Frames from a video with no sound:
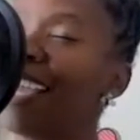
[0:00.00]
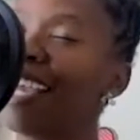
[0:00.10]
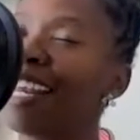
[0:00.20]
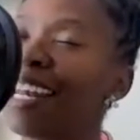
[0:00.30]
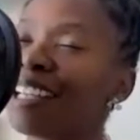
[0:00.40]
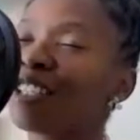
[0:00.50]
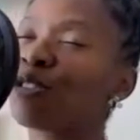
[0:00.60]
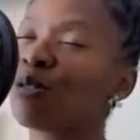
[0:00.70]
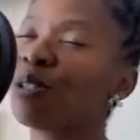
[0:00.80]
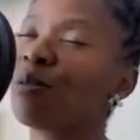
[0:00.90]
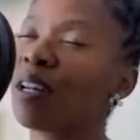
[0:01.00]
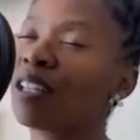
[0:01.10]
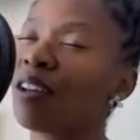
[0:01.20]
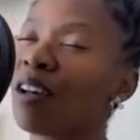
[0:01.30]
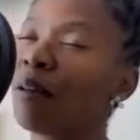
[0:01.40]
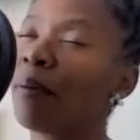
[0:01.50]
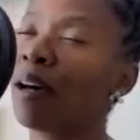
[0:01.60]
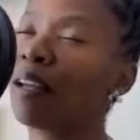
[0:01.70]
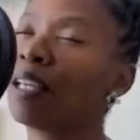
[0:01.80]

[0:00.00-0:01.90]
And that's truly what it's all about.